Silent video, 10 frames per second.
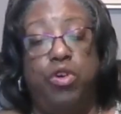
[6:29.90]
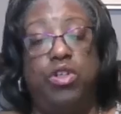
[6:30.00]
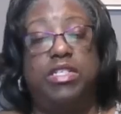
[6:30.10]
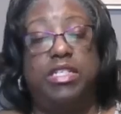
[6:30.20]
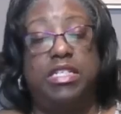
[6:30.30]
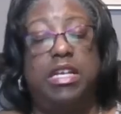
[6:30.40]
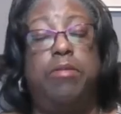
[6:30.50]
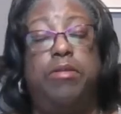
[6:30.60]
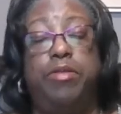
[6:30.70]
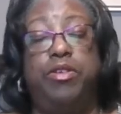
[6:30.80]
more
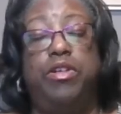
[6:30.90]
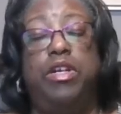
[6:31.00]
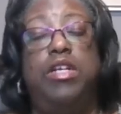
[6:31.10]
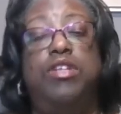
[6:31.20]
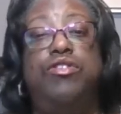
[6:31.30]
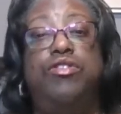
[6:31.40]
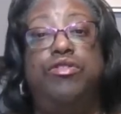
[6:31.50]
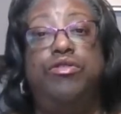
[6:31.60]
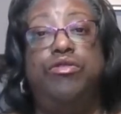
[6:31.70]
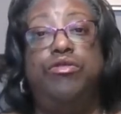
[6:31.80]
susceptible
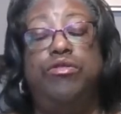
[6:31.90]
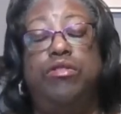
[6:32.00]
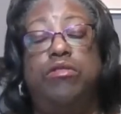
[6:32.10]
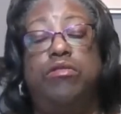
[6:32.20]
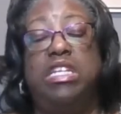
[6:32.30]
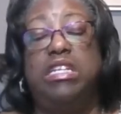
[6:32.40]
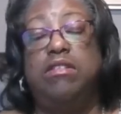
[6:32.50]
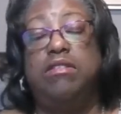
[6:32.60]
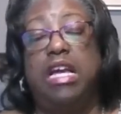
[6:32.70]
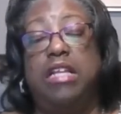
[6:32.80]
to
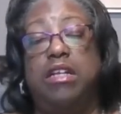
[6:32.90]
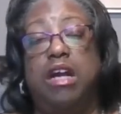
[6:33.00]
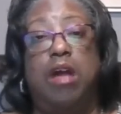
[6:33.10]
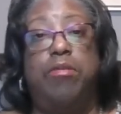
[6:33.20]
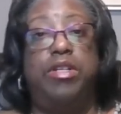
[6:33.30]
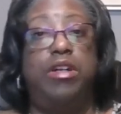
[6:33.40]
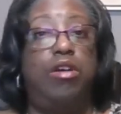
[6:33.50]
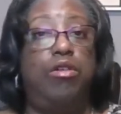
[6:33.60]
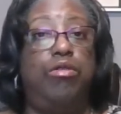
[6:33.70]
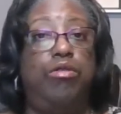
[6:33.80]
things like the common
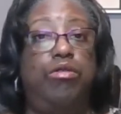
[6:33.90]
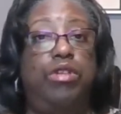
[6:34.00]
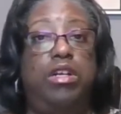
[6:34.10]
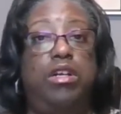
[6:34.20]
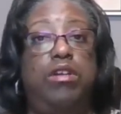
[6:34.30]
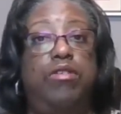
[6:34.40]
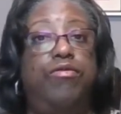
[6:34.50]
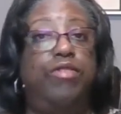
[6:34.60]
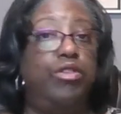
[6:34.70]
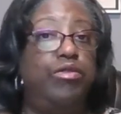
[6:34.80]
cold,
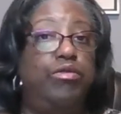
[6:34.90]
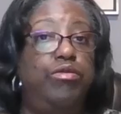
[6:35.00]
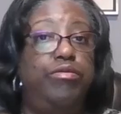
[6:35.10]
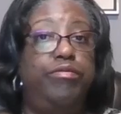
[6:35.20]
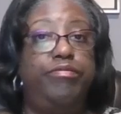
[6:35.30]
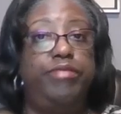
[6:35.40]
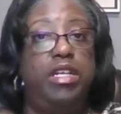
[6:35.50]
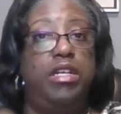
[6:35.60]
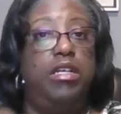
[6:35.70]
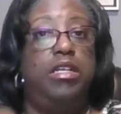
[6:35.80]
flu,
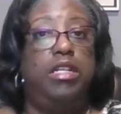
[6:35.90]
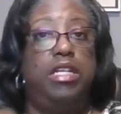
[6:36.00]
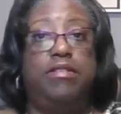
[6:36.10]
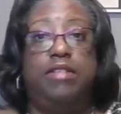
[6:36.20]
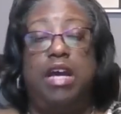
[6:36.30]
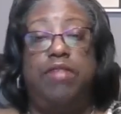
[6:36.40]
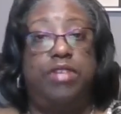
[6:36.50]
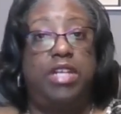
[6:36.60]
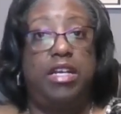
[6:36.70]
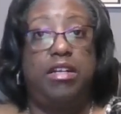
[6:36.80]
let's not
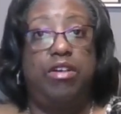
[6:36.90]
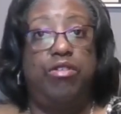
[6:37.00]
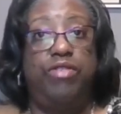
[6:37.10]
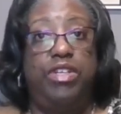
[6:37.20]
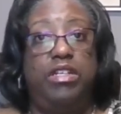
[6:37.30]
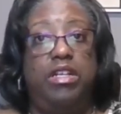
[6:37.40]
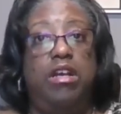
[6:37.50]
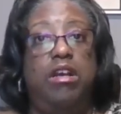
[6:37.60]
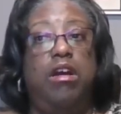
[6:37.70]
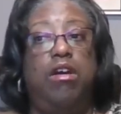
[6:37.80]
forget COVID,
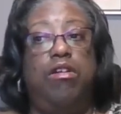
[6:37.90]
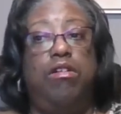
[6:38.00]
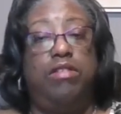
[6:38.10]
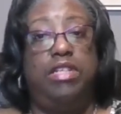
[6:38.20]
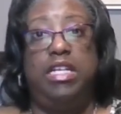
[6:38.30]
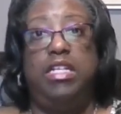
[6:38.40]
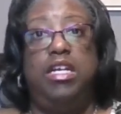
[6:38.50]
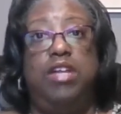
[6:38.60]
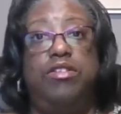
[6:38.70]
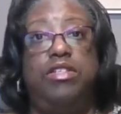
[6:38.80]
or
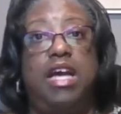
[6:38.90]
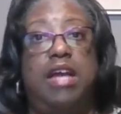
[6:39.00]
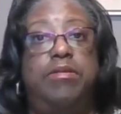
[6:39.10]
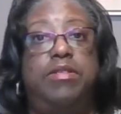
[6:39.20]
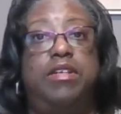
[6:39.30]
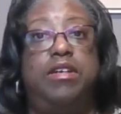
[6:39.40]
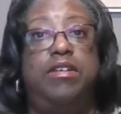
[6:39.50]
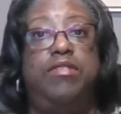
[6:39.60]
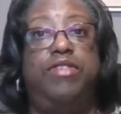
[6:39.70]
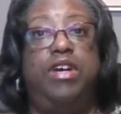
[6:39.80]
any other types
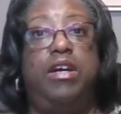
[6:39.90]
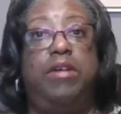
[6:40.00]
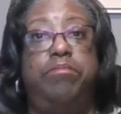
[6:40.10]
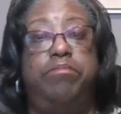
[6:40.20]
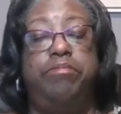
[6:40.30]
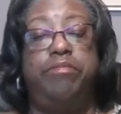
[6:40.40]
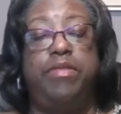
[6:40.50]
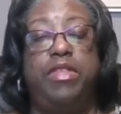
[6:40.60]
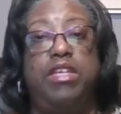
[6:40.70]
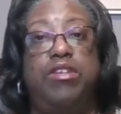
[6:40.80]
of
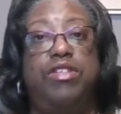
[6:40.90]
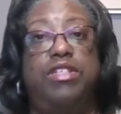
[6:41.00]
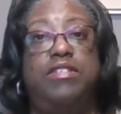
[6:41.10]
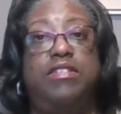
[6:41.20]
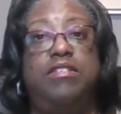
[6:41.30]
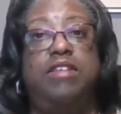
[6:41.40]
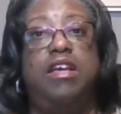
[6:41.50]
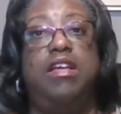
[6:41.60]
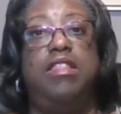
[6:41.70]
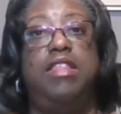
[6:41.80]
illnesses
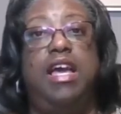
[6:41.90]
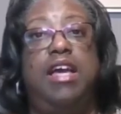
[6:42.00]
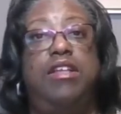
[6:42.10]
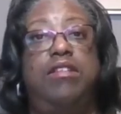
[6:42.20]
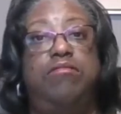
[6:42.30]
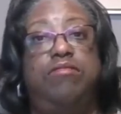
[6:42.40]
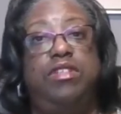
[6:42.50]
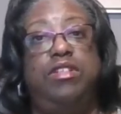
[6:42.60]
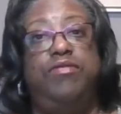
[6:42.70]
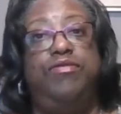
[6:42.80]
that
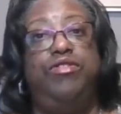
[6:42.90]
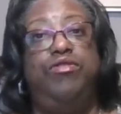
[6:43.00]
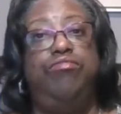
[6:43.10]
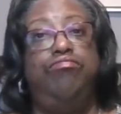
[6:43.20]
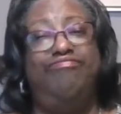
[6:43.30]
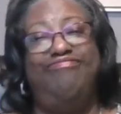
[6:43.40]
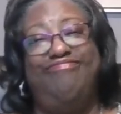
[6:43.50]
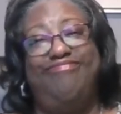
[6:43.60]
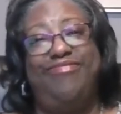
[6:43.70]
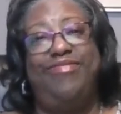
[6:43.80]
if you
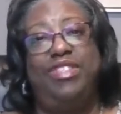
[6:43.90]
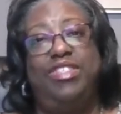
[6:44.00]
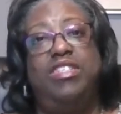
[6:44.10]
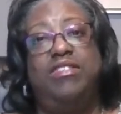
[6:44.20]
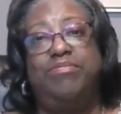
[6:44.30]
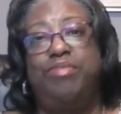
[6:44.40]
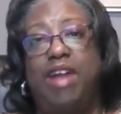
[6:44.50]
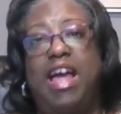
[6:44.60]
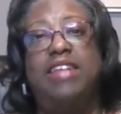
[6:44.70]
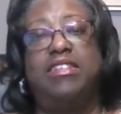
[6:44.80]
just
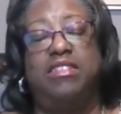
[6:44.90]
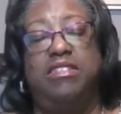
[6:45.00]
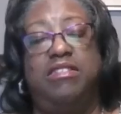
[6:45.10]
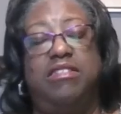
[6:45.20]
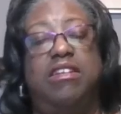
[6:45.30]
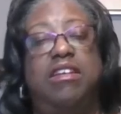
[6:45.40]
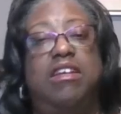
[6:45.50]
practice